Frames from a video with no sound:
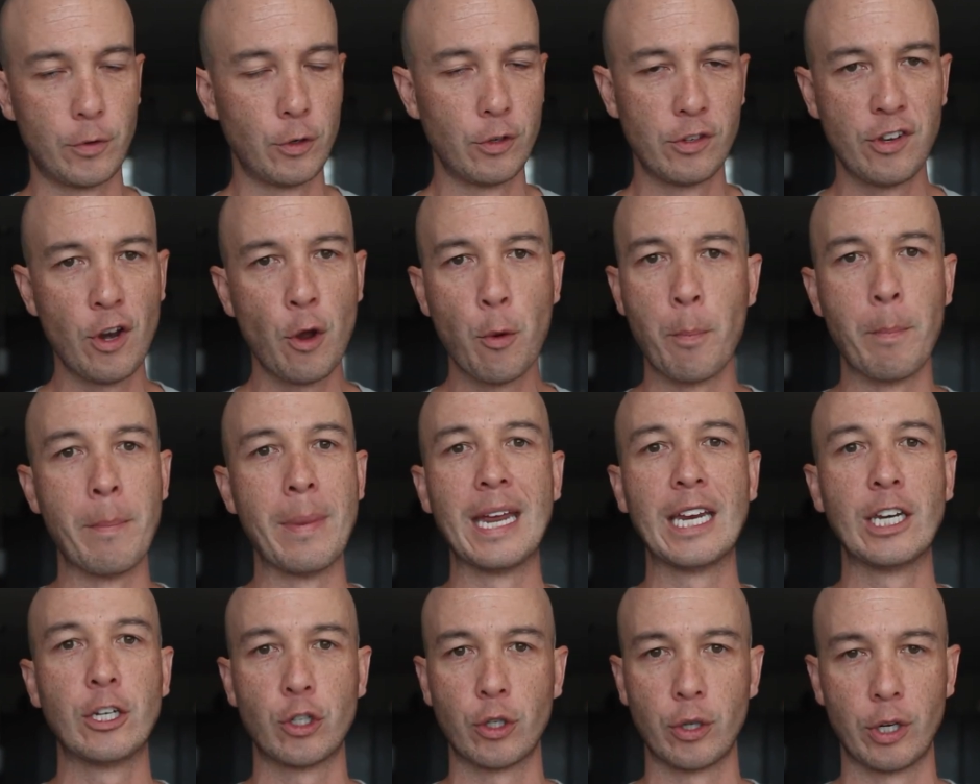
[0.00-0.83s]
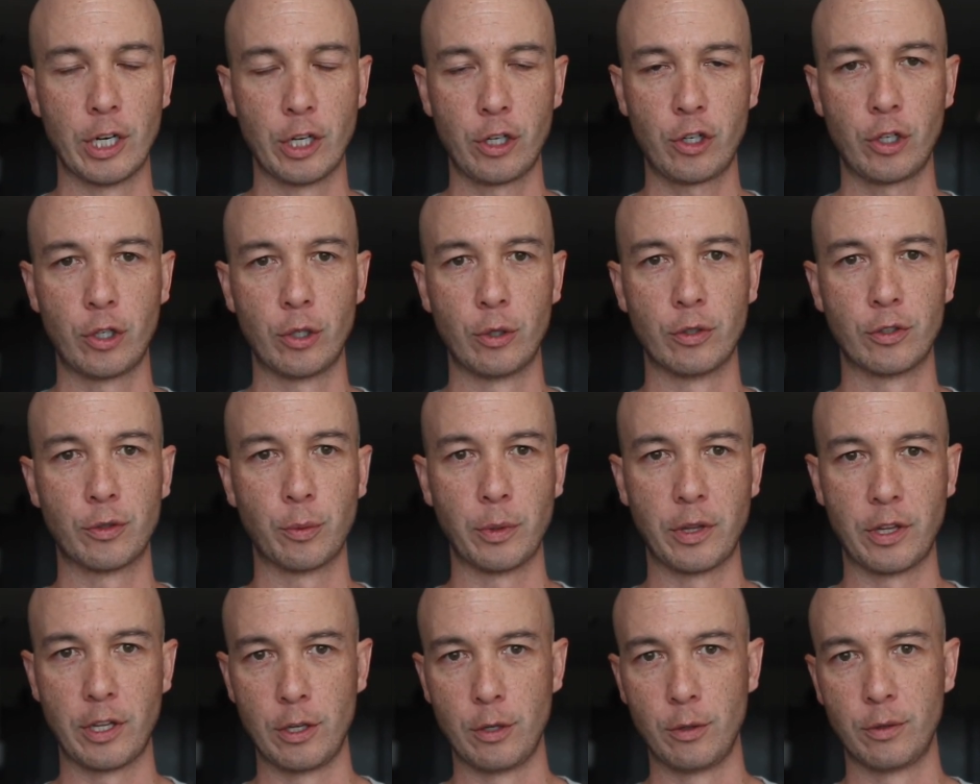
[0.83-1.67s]
There's no major issues
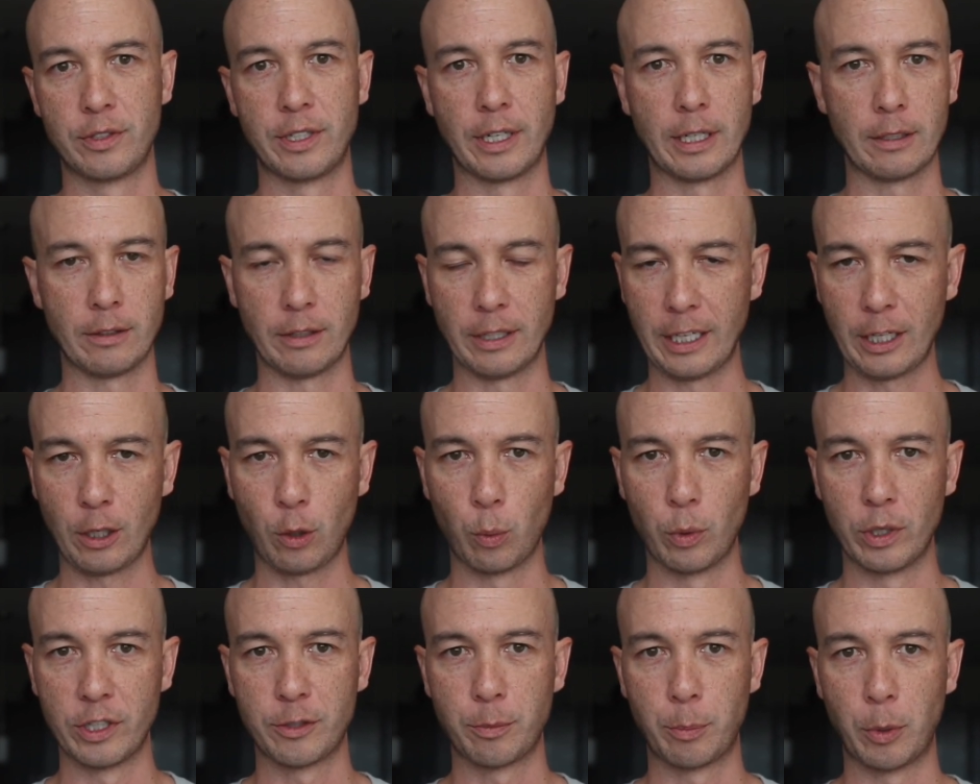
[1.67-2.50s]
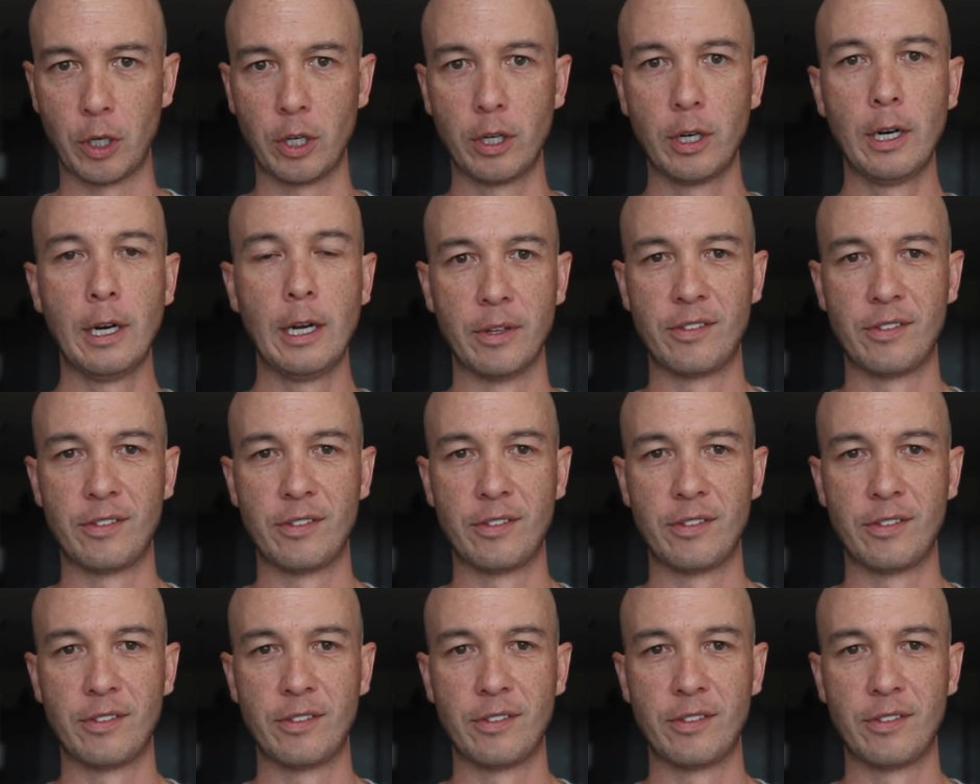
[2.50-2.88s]
with using Link Whisper.